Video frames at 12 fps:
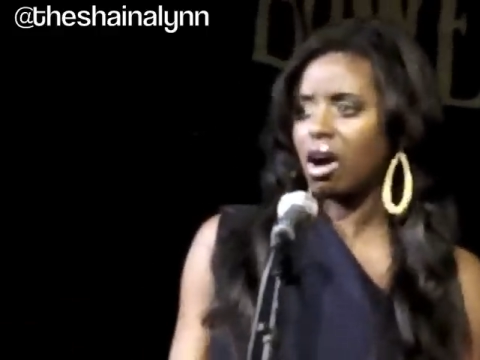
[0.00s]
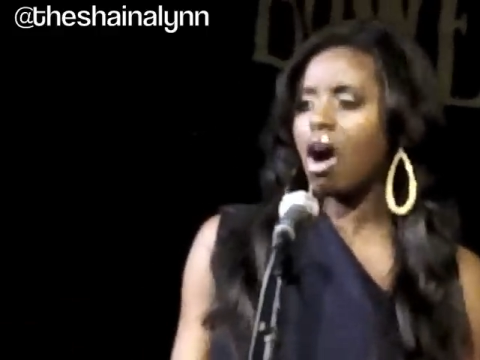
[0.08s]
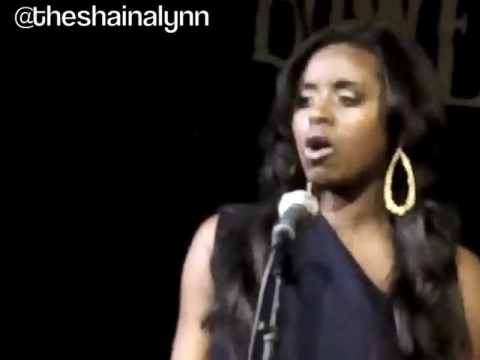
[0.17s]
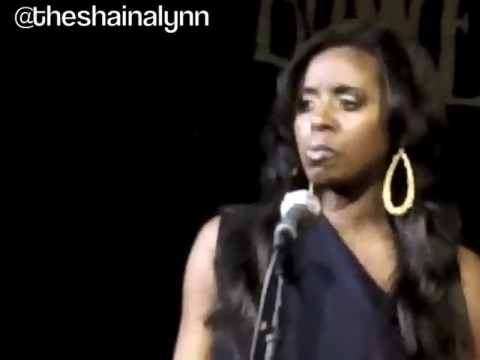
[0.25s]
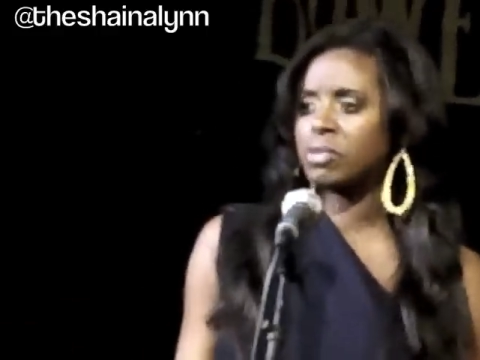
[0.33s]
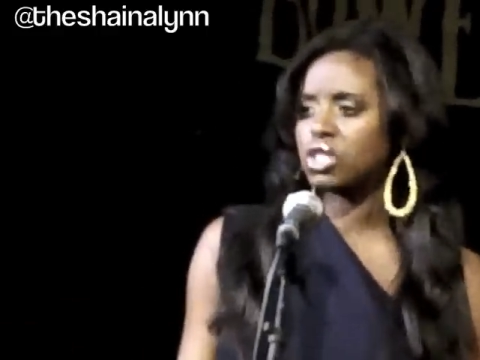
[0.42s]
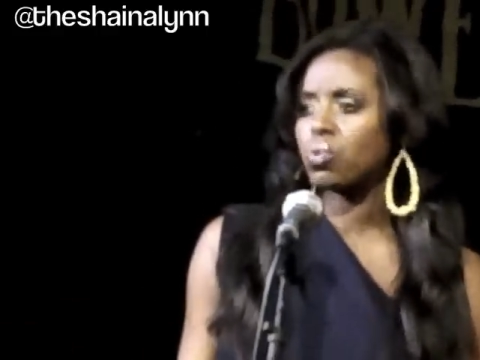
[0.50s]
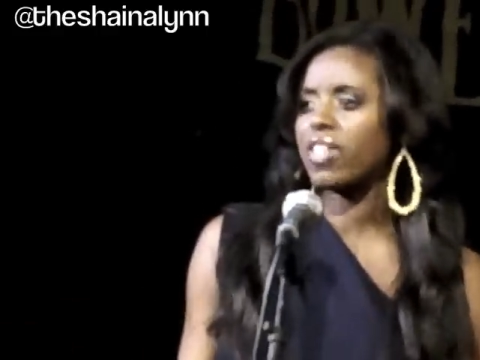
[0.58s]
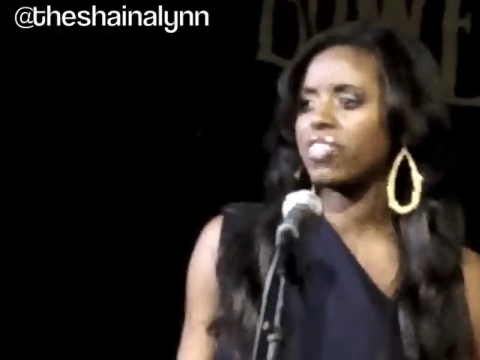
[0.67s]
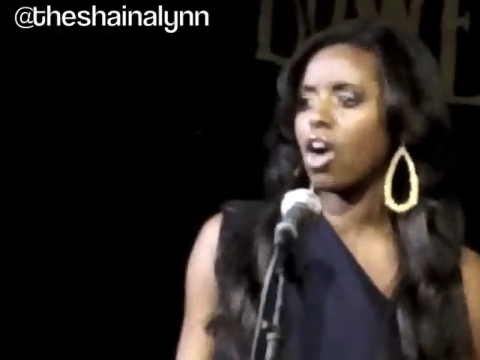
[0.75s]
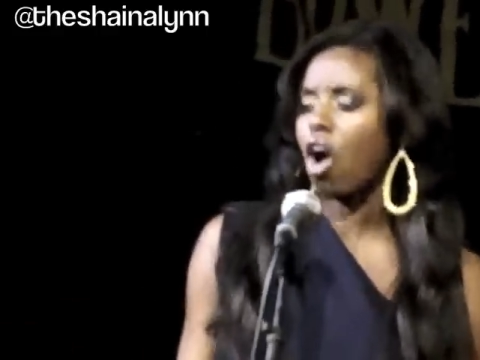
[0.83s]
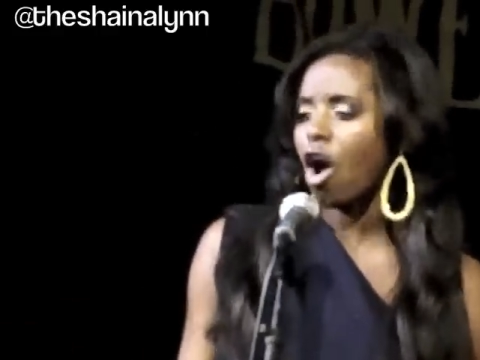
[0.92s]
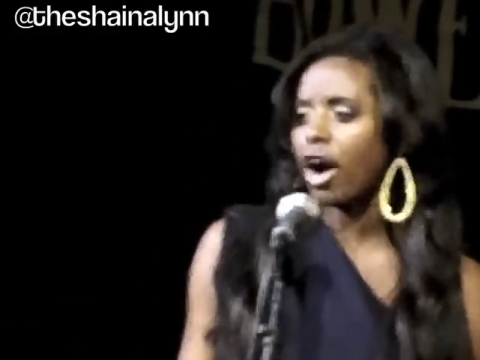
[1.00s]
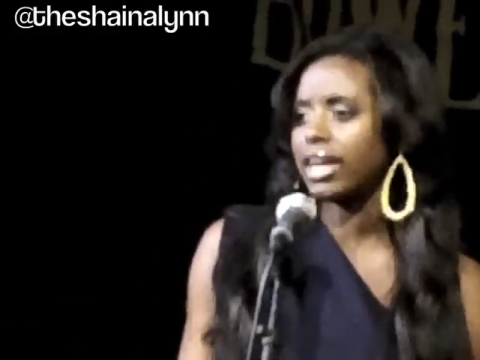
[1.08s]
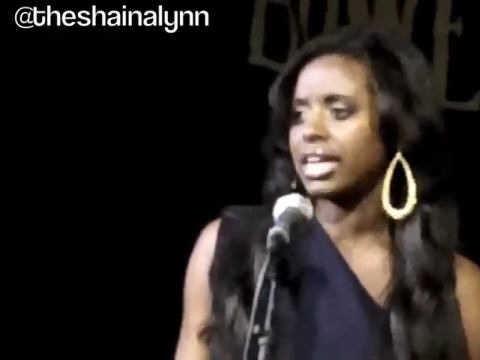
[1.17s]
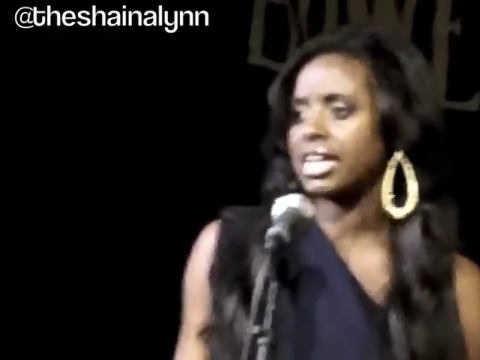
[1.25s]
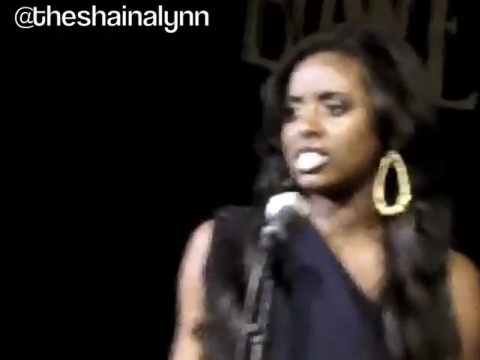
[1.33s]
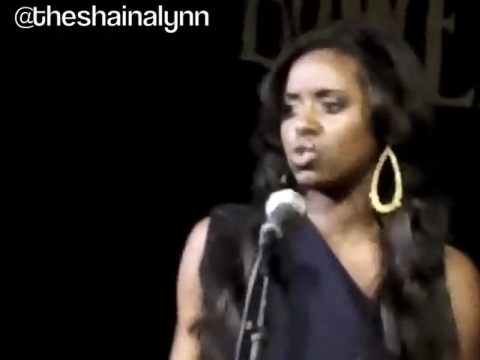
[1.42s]
Home is where the
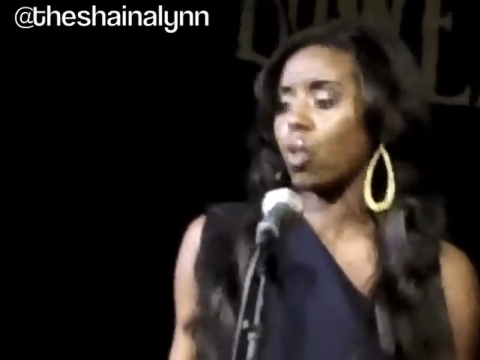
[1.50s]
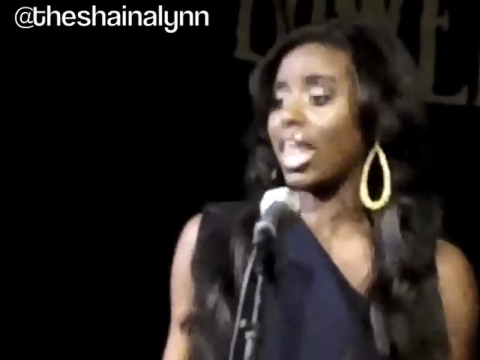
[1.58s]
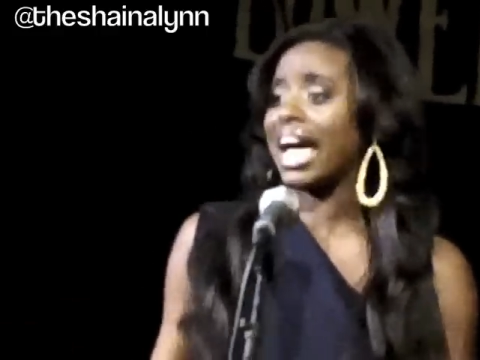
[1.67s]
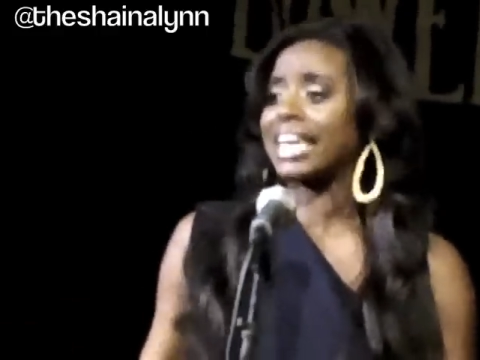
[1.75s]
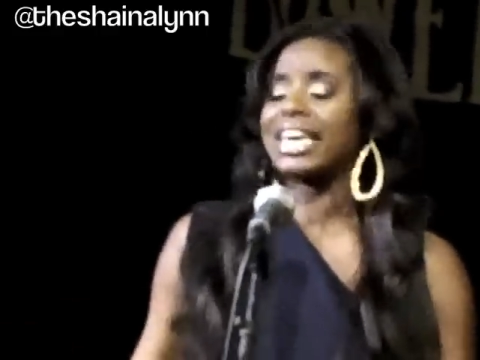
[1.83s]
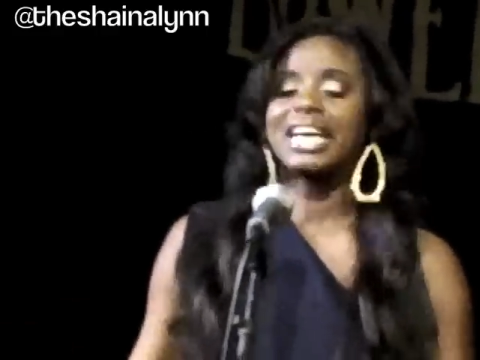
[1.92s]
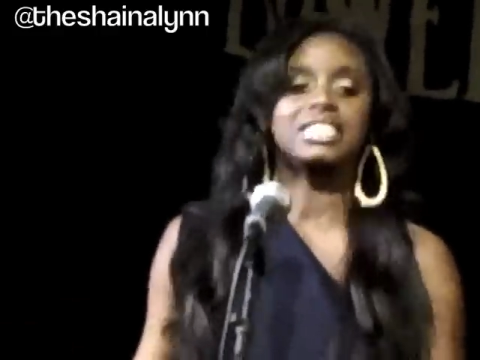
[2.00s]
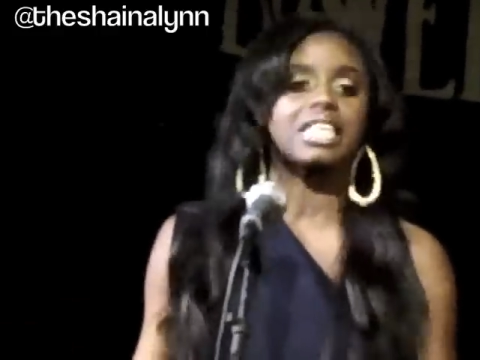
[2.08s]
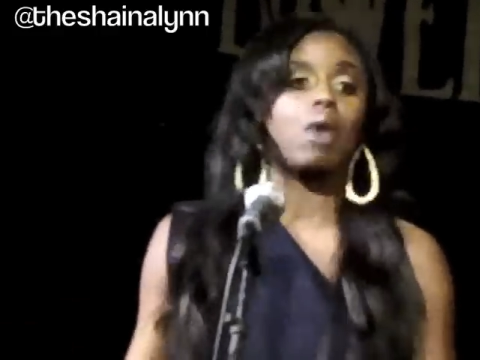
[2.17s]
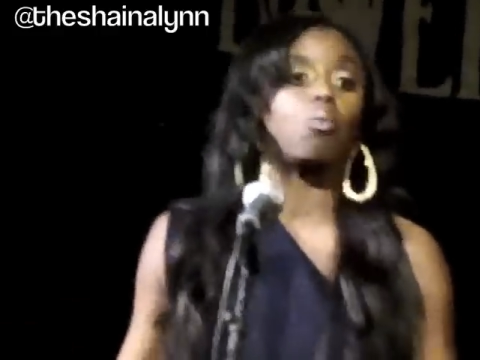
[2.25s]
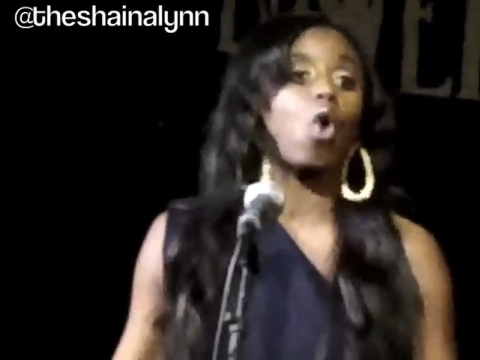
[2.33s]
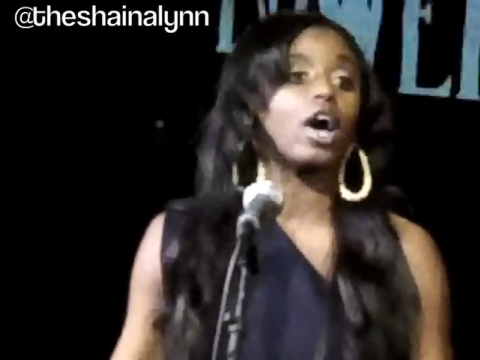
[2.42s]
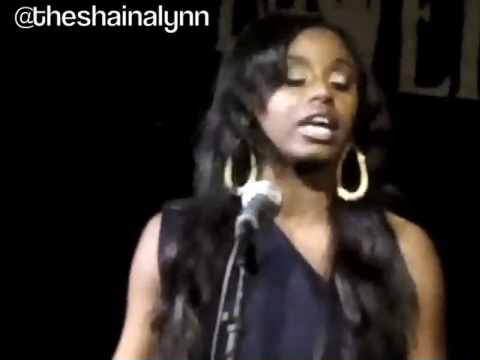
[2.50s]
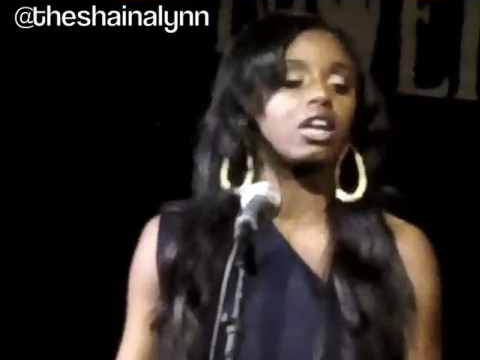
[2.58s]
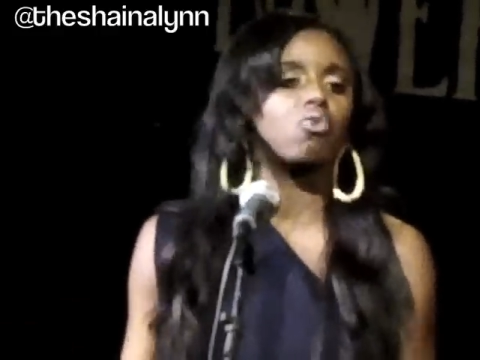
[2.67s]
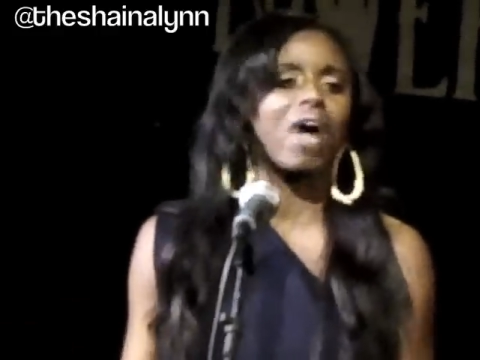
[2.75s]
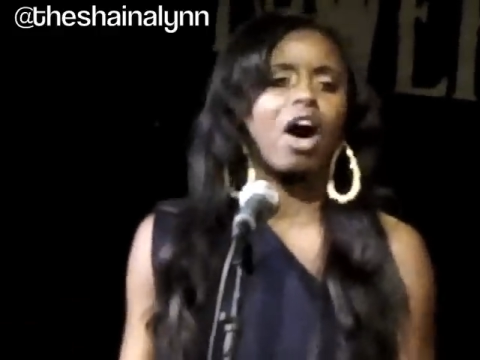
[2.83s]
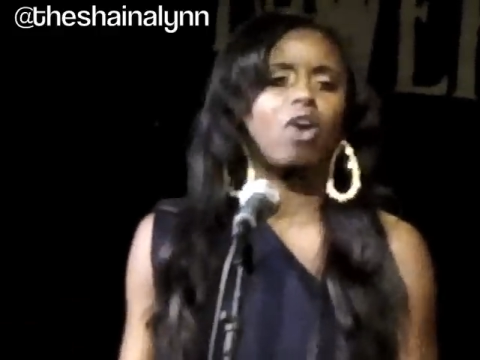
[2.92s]
heart is. Well, I guess I'm
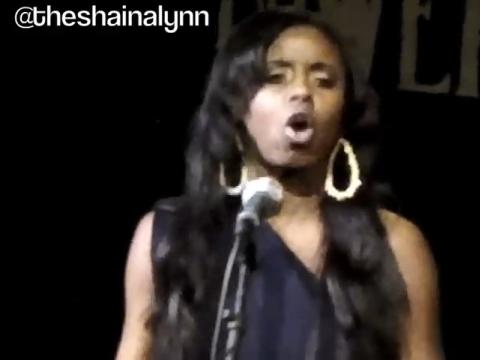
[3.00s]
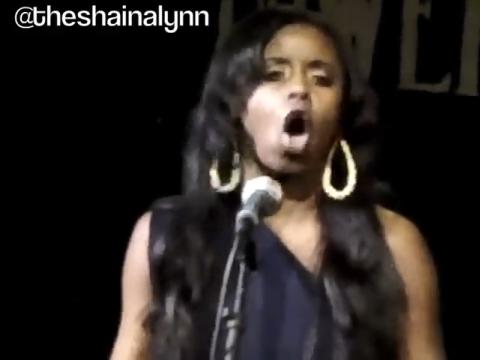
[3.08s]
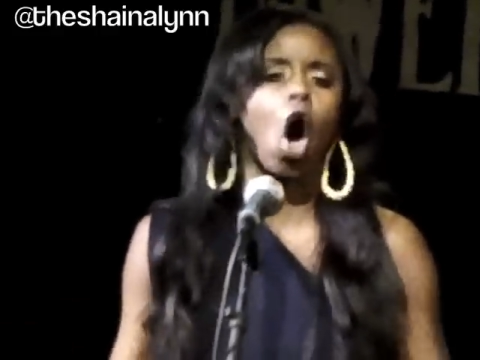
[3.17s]
walking around